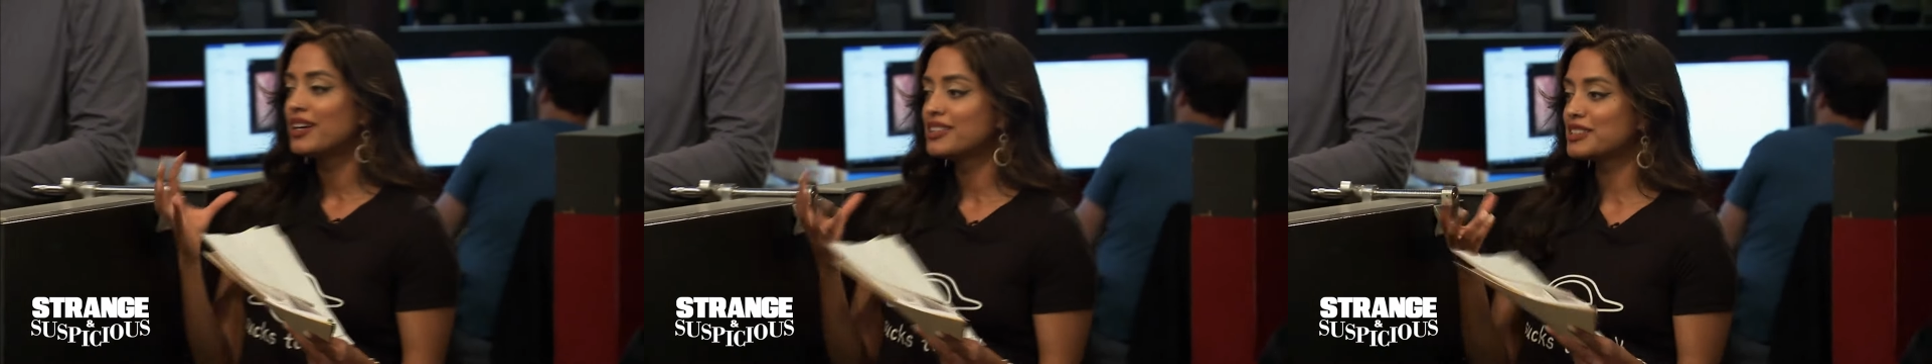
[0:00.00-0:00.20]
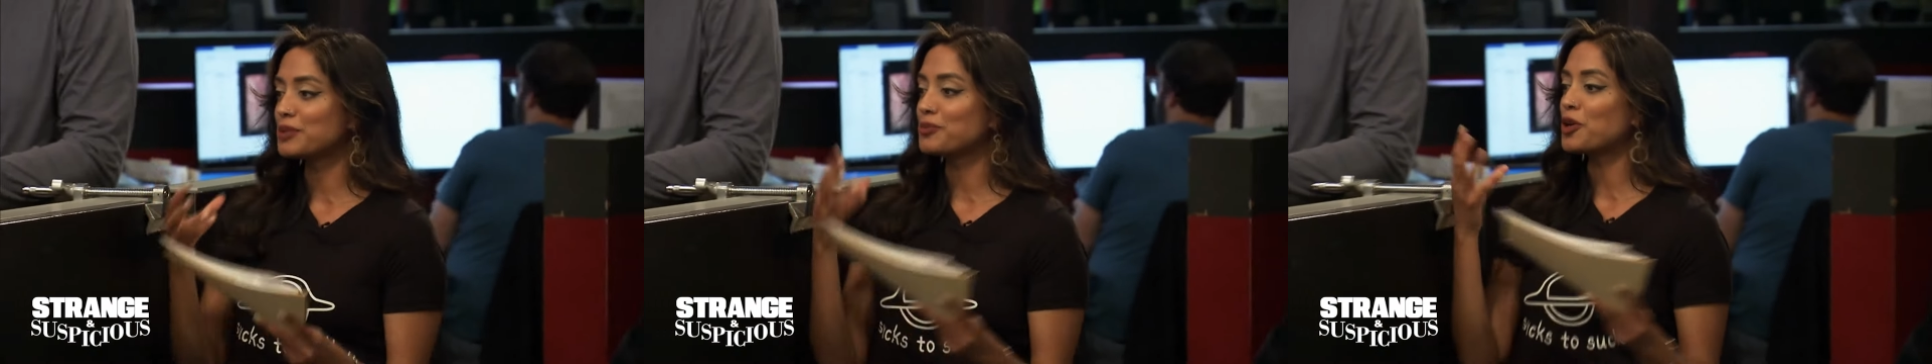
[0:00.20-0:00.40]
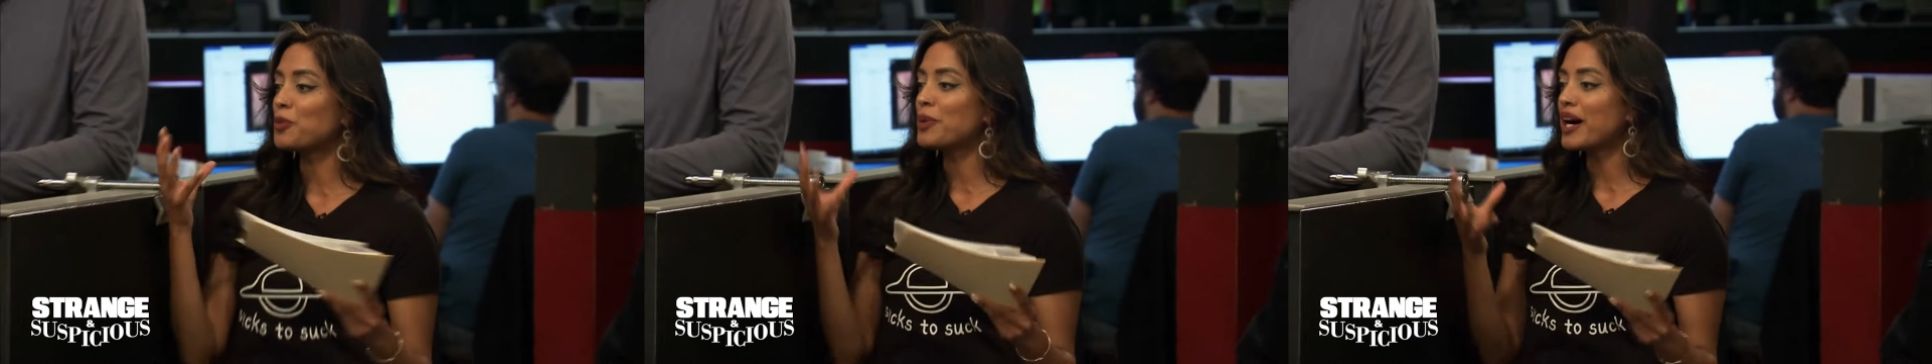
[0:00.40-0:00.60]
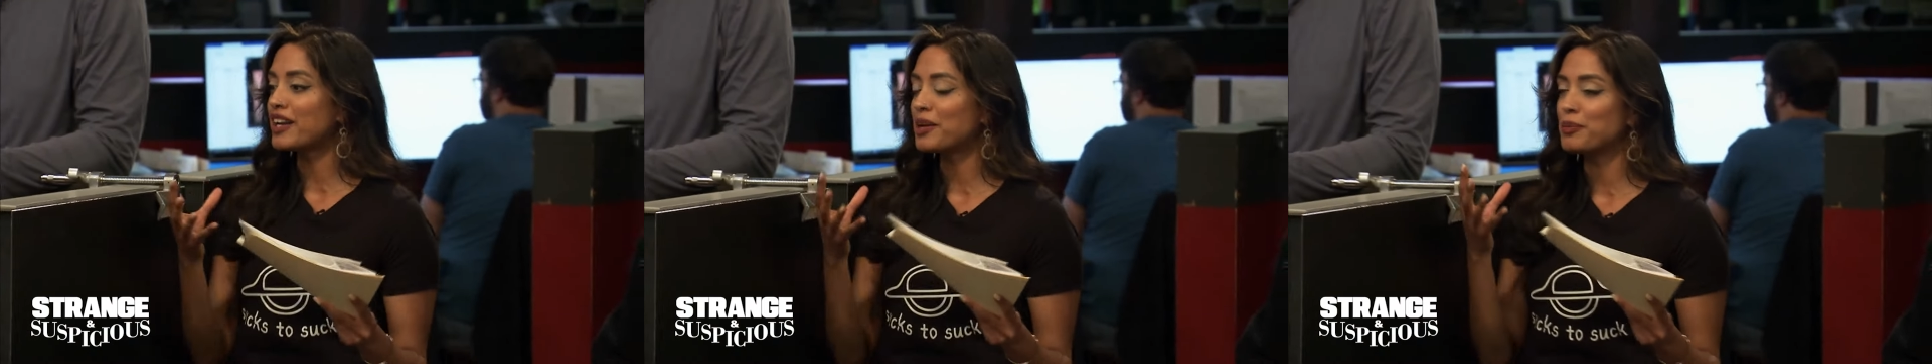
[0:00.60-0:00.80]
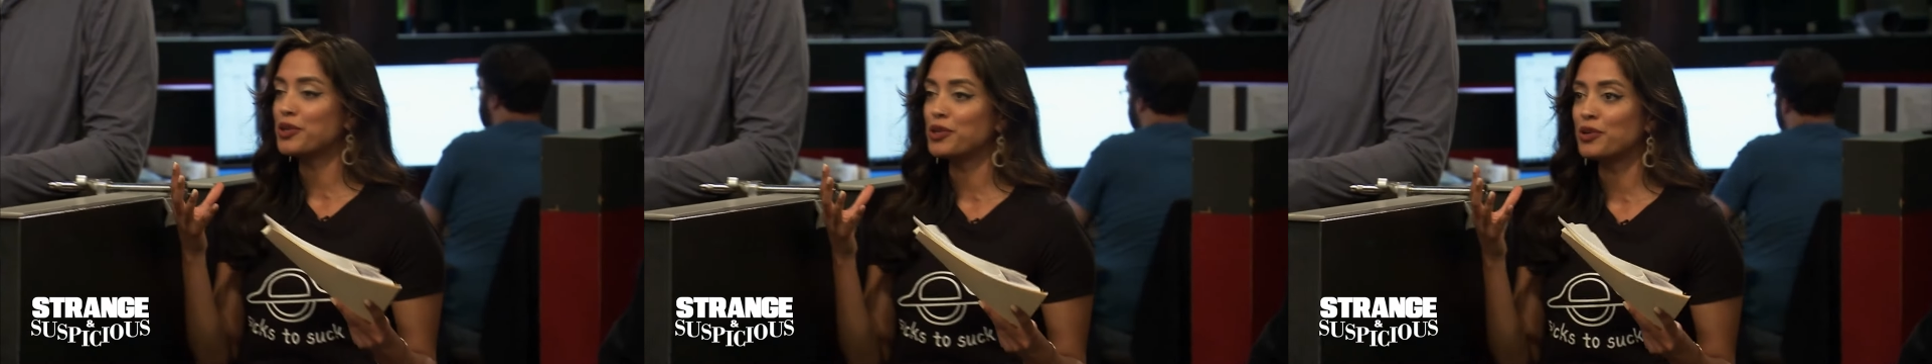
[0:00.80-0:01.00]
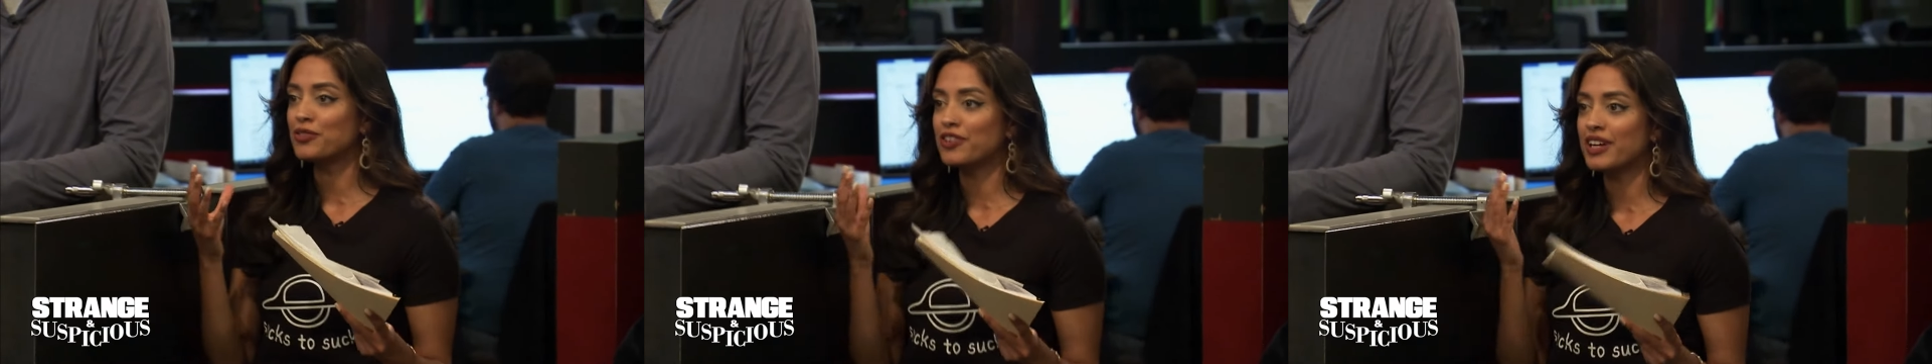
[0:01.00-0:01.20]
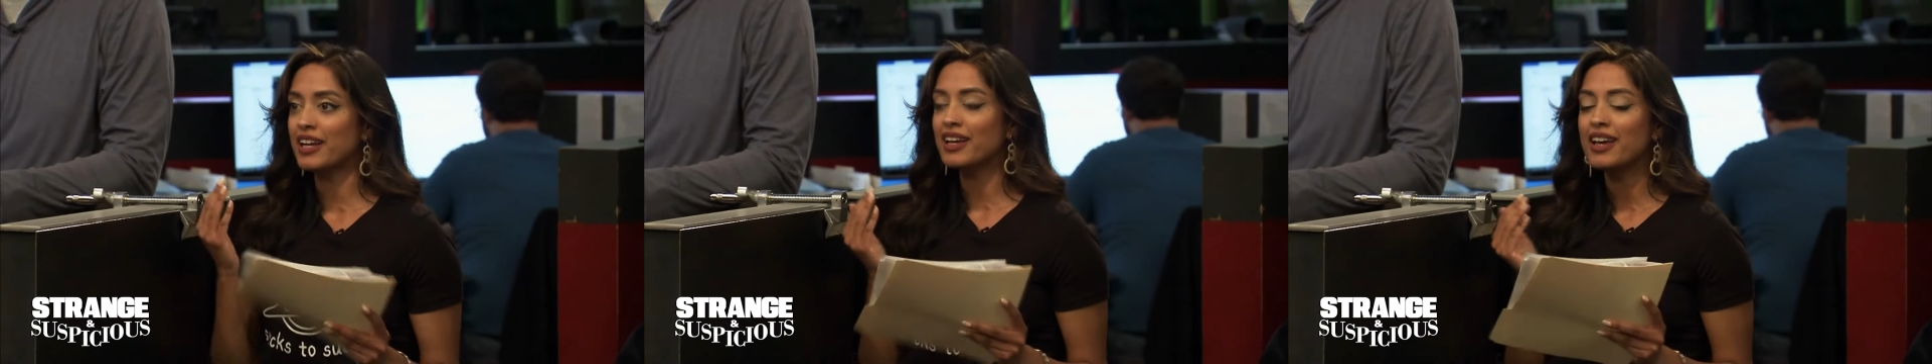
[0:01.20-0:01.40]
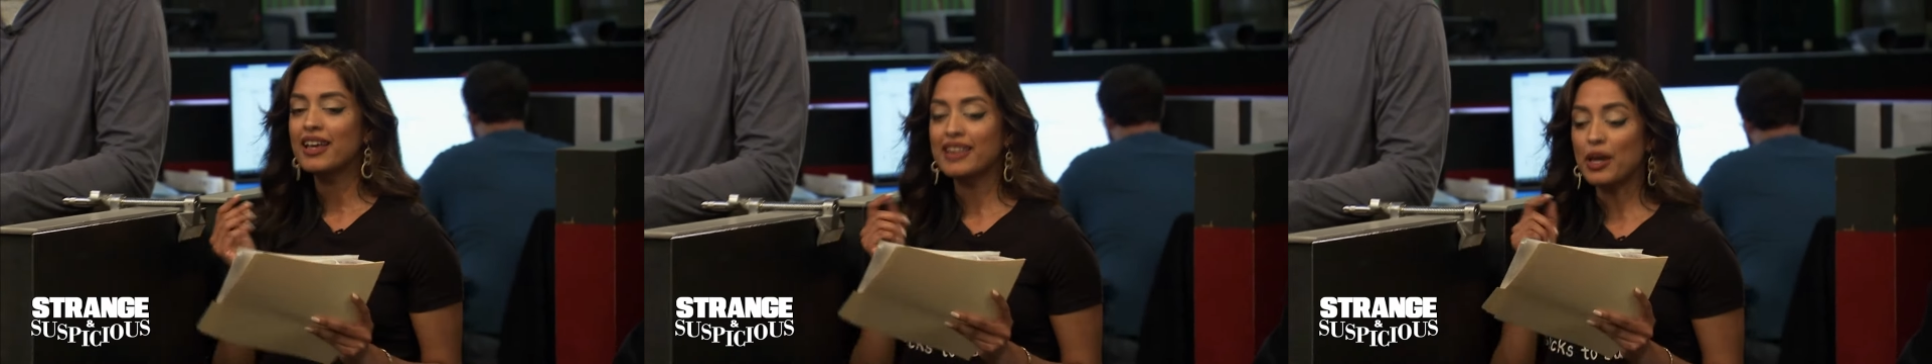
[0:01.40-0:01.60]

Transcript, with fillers: some robotic maneuvering